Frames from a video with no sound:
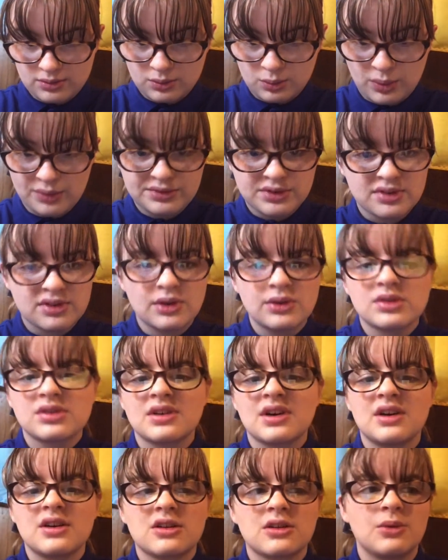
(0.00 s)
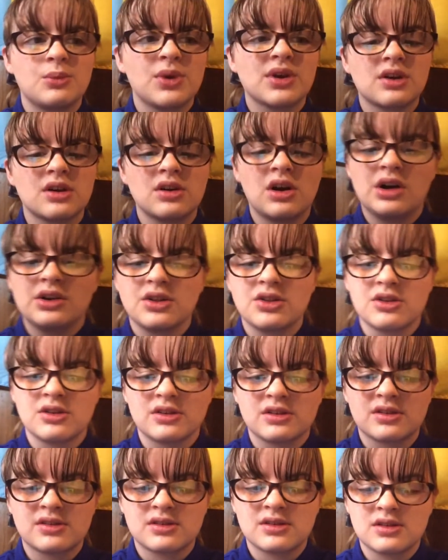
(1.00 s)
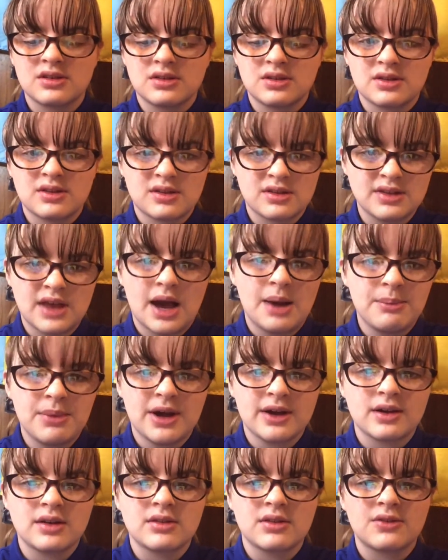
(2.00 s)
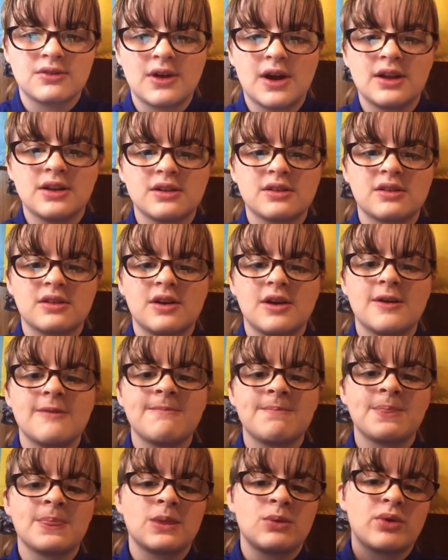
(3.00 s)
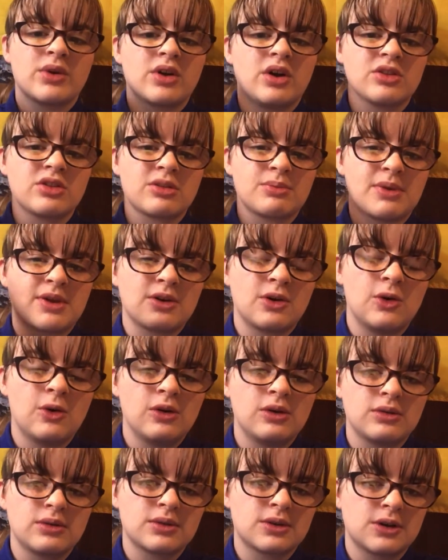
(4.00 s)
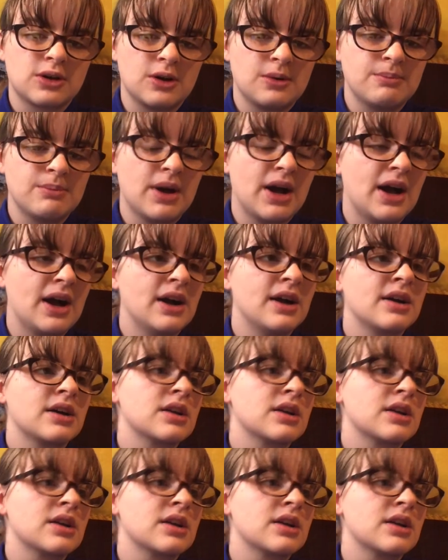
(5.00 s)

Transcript: with dissociation, we can kind of just snap back into reality and kind of just come back,